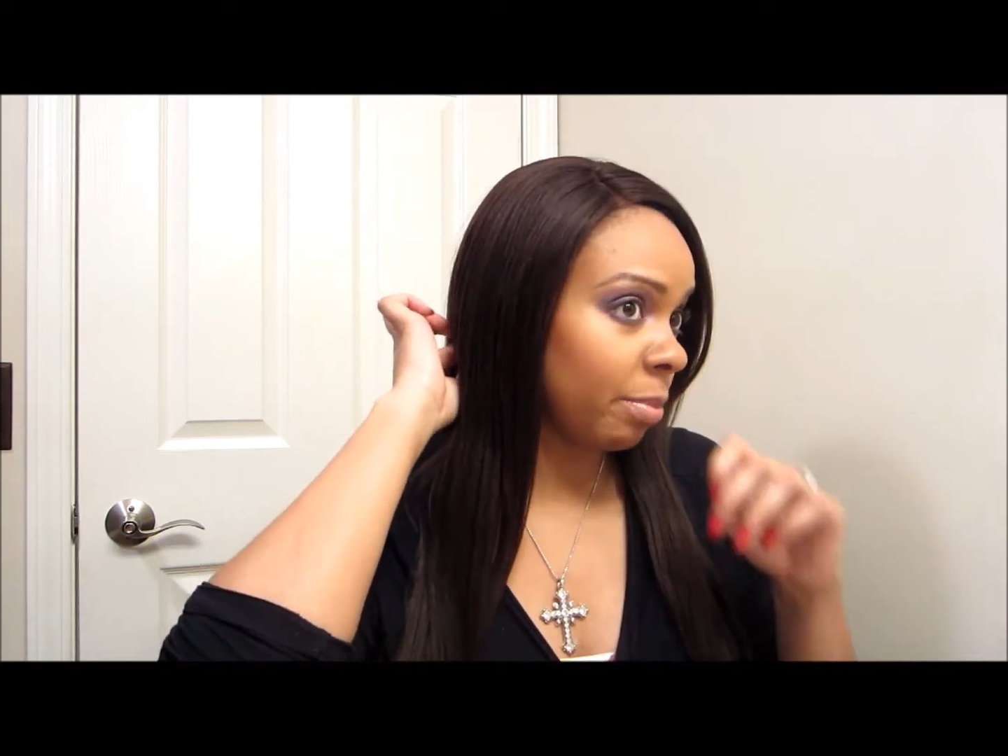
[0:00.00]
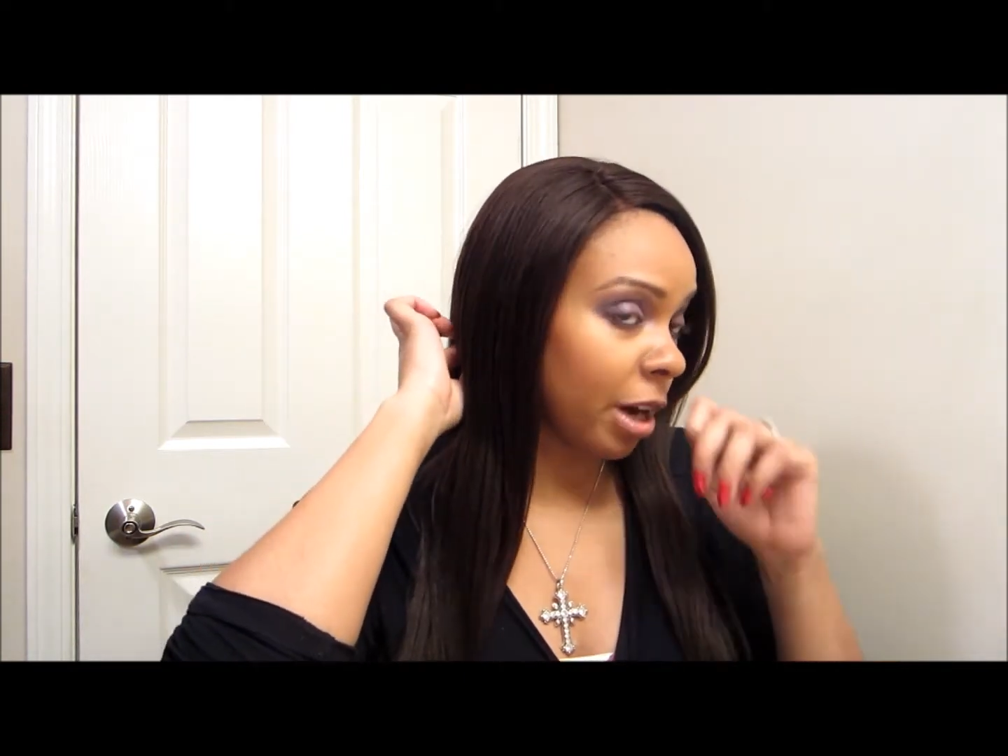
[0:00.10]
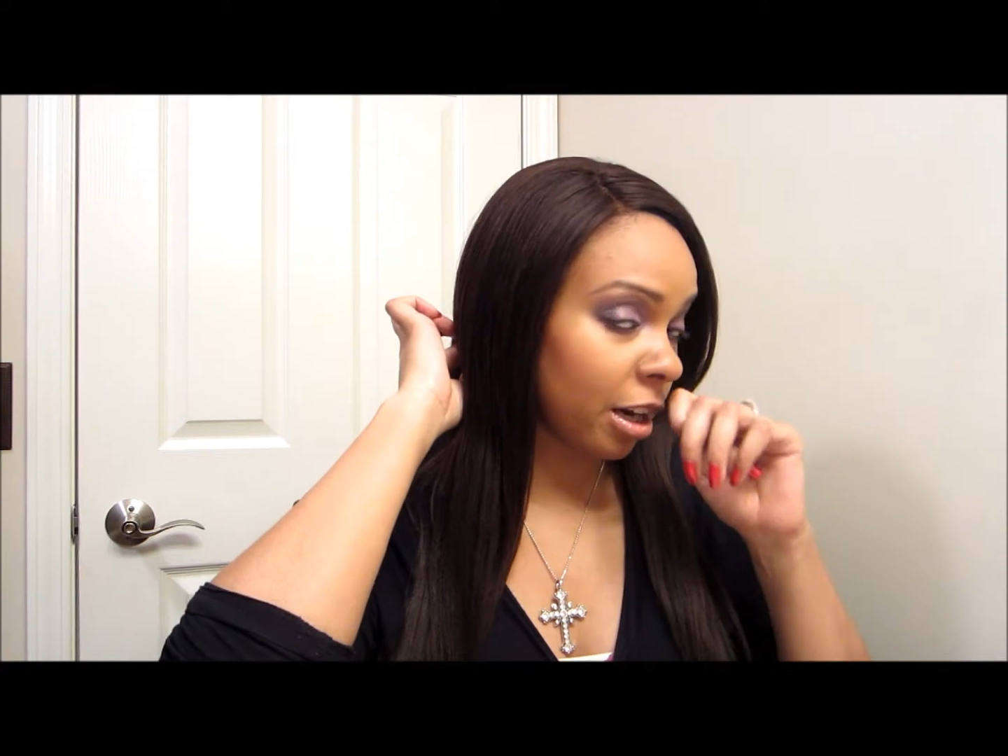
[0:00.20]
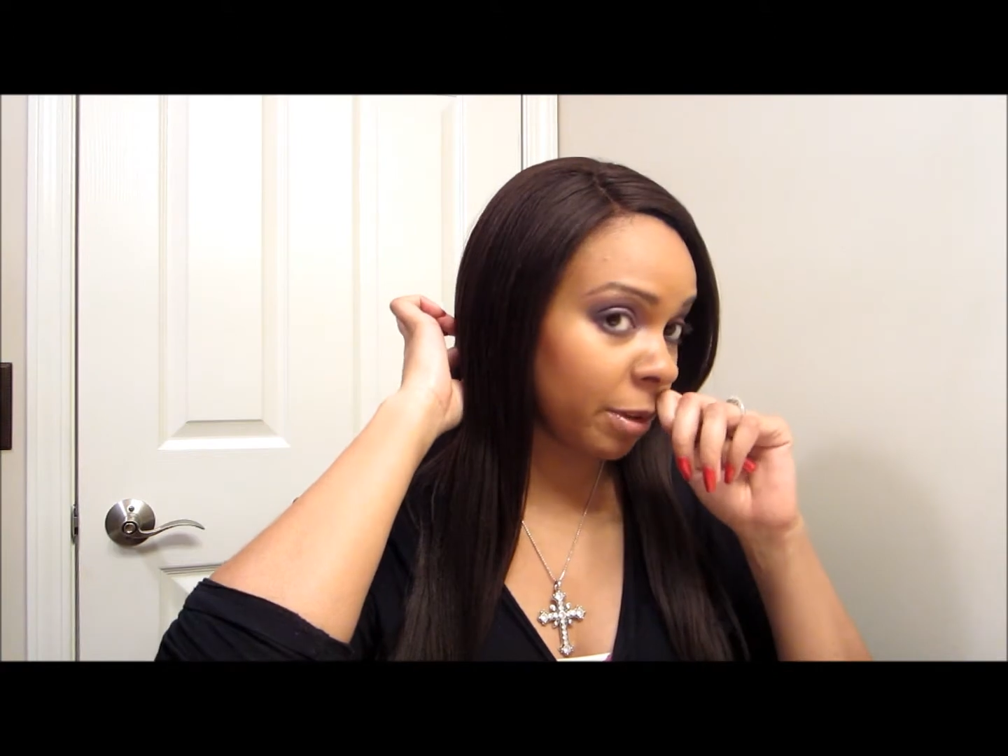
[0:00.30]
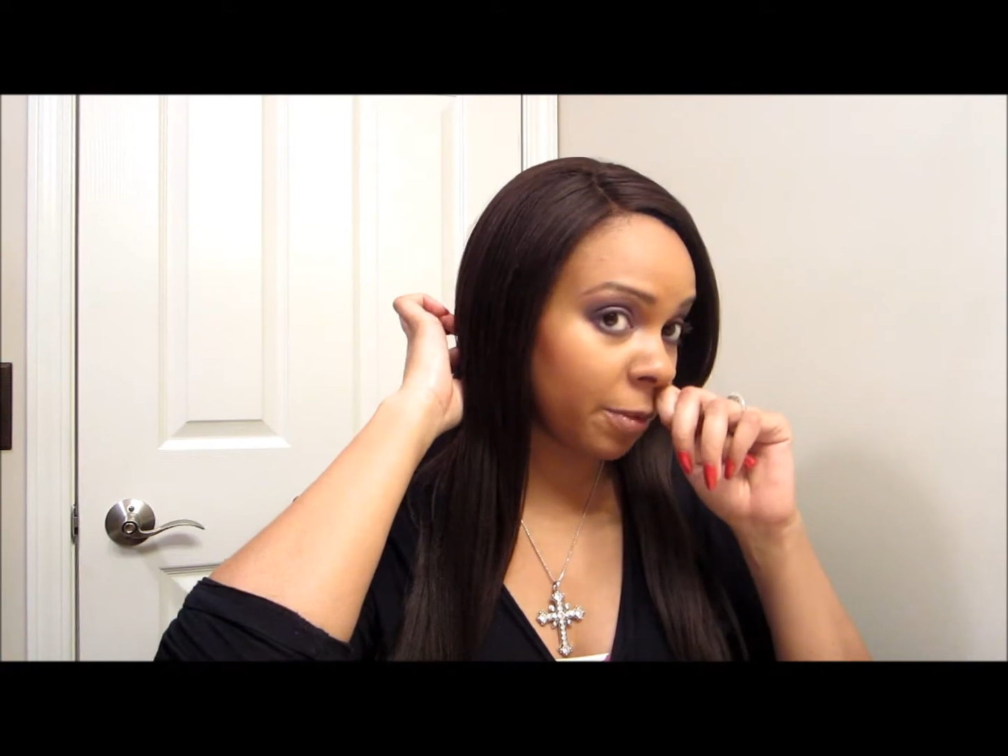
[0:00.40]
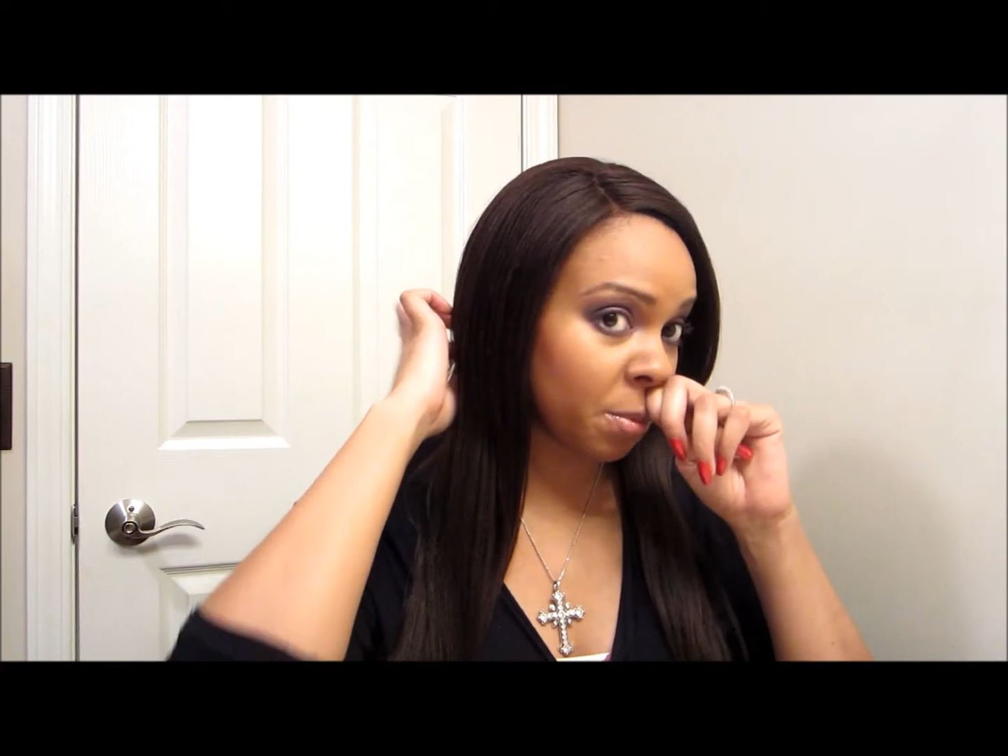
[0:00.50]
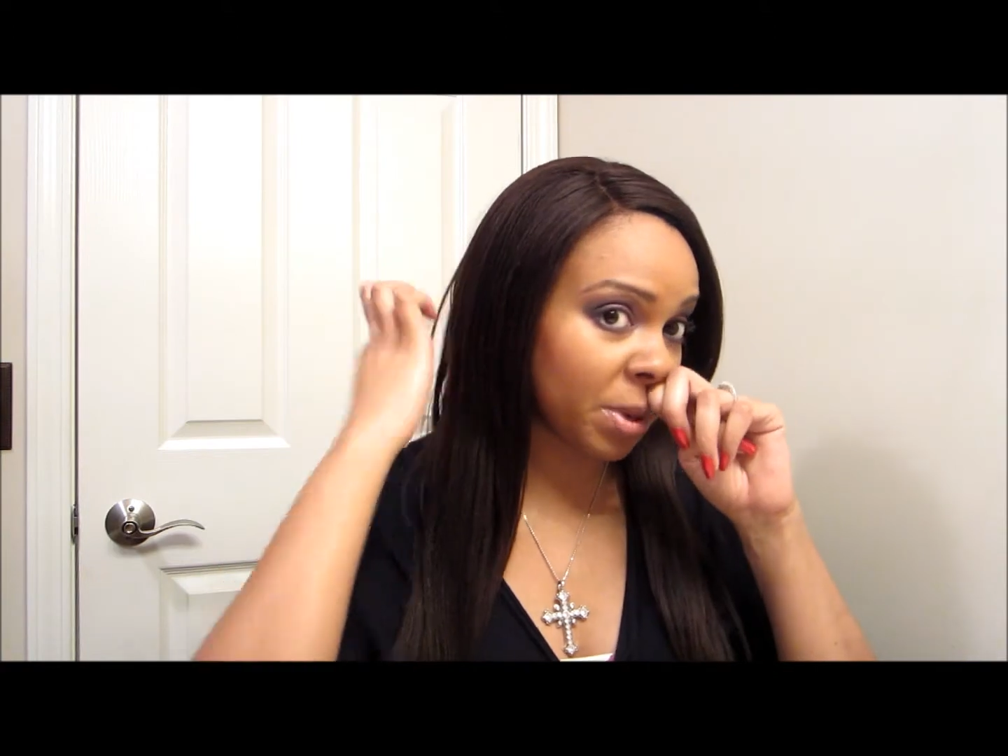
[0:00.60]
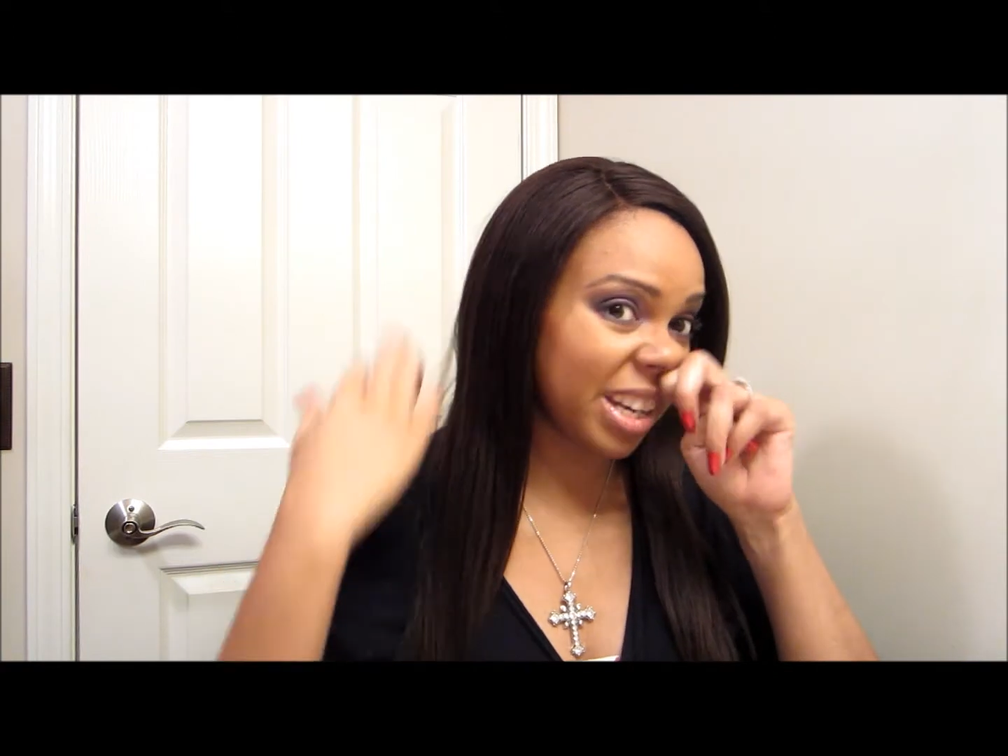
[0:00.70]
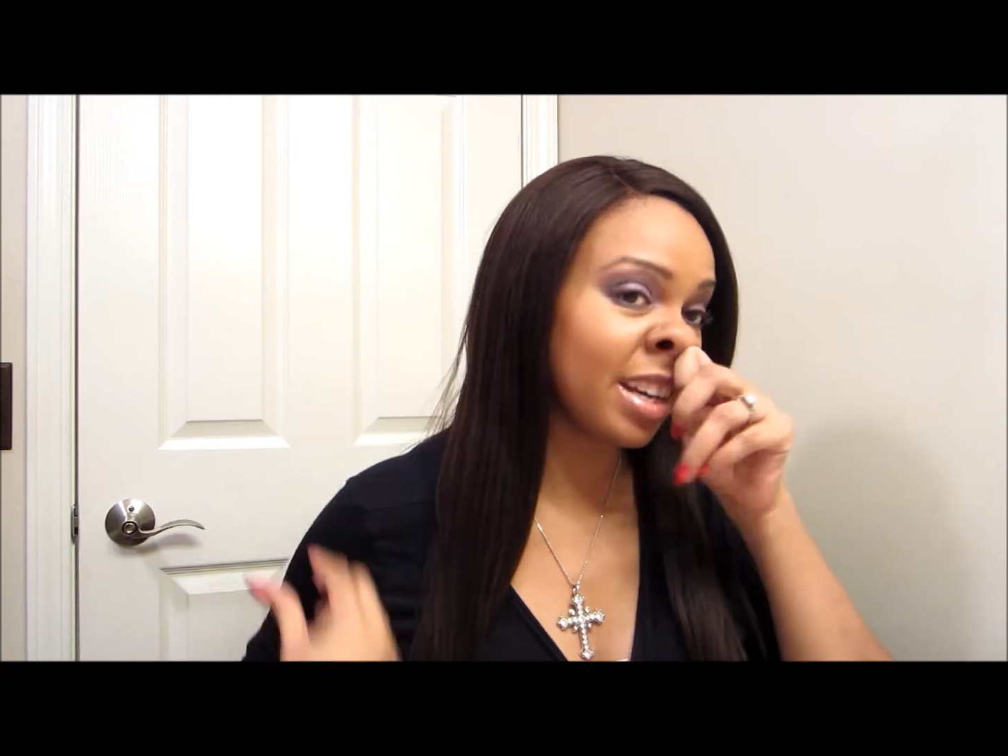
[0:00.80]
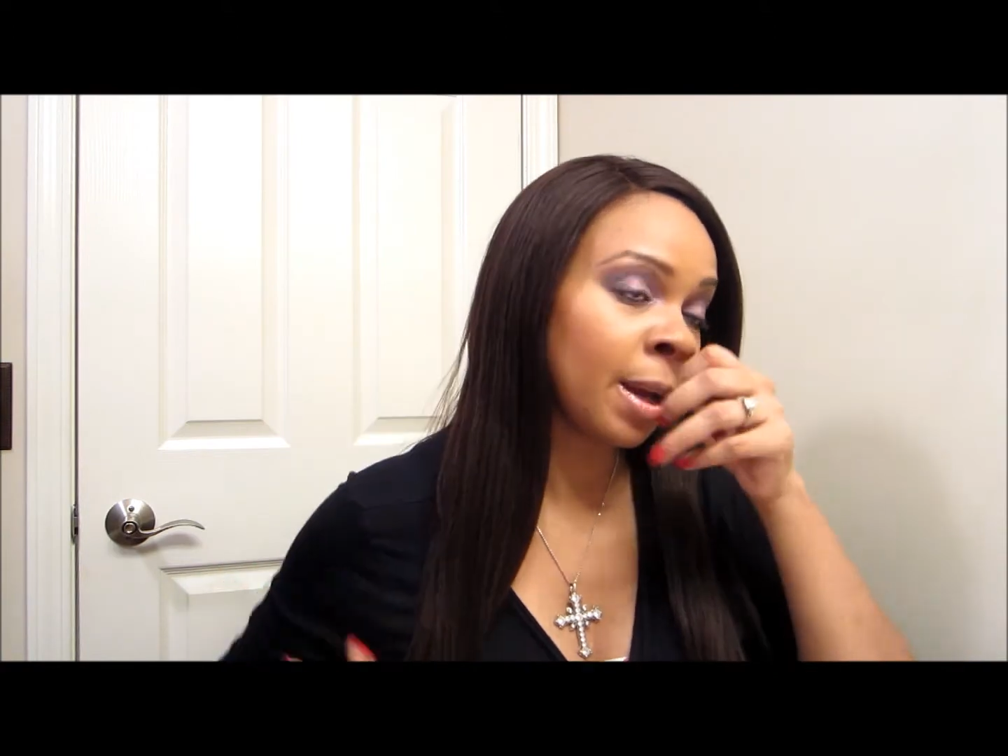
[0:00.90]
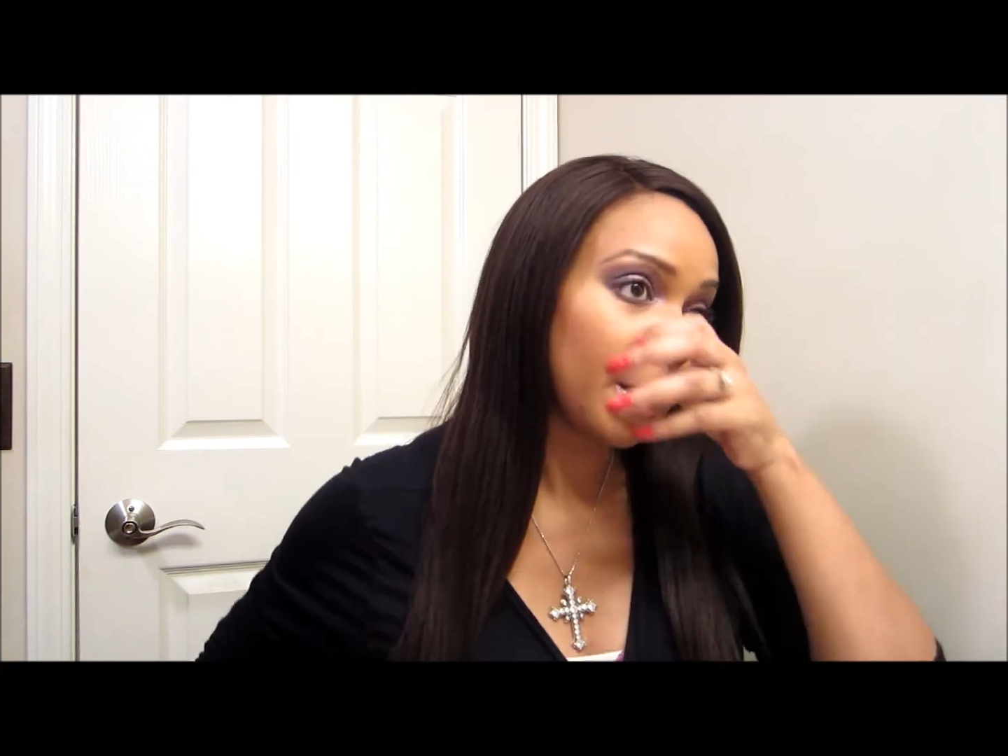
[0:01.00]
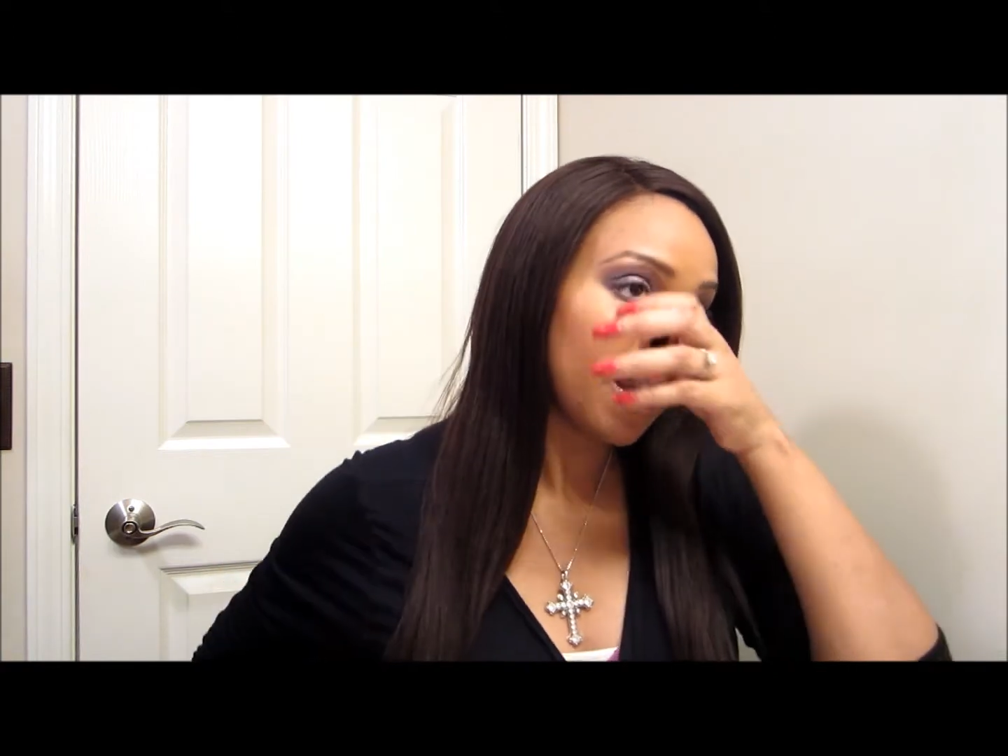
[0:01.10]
bottom of the wig